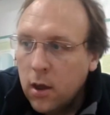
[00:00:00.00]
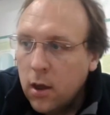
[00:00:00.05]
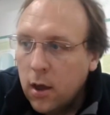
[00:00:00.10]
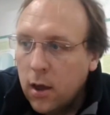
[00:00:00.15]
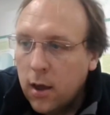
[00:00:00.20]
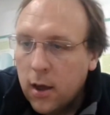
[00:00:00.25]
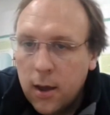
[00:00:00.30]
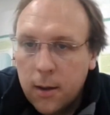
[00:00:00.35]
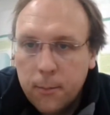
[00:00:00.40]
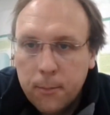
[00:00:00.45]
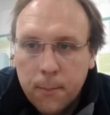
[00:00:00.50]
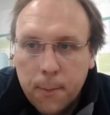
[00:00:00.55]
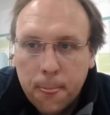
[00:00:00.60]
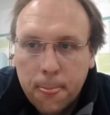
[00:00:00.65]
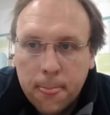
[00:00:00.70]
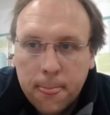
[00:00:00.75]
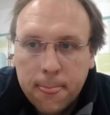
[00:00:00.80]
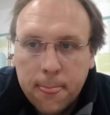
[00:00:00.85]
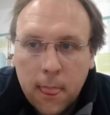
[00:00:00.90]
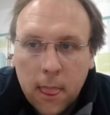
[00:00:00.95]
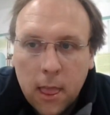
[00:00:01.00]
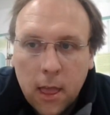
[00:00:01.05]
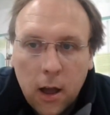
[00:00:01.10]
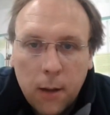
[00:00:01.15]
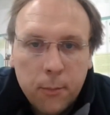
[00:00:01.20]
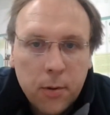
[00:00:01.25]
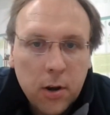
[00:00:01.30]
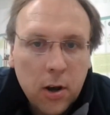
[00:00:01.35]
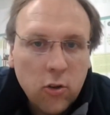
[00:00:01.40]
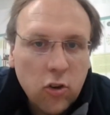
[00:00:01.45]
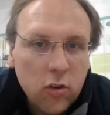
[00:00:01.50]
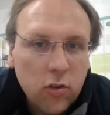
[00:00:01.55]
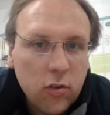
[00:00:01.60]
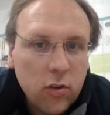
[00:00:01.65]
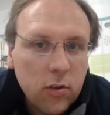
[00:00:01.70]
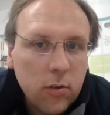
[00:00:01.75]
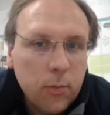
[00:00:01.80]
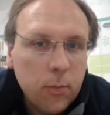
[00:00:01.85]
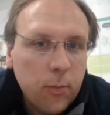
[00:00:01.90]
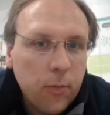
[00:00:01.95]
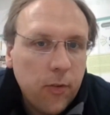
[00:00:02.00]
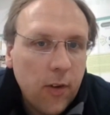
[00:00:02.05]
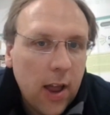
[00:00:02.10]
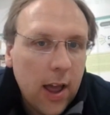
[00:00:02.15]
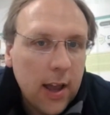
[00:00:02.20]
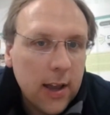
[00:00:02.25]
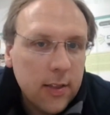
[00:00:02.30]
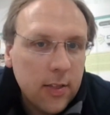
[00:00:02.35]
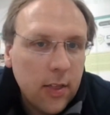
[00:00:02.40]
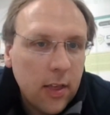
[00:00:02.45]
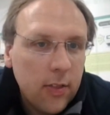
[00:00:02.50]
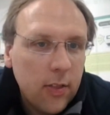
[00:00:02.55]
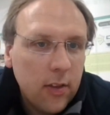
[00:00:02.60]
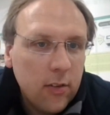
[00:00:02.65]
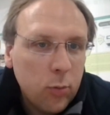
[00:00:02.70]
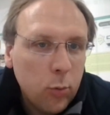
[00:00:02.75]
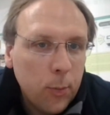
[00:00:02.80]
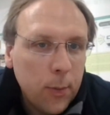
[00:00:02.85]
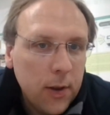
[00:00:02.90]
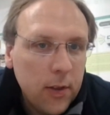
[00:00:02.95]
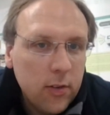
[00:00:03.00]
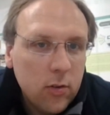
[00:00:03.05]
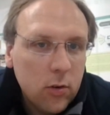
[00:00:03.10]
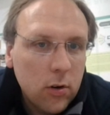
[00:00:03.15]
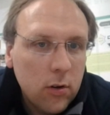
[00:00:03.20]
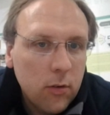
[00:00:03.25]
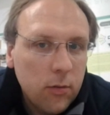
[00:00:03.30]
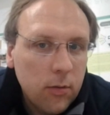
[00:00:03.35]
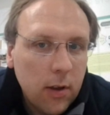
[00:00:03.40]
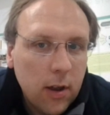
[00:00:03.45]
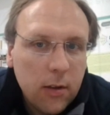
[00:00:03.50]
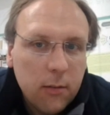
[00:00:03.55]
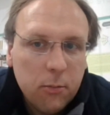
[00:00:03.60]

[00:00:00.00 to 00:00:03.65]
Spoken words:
I'm going to just flag that this will be sort of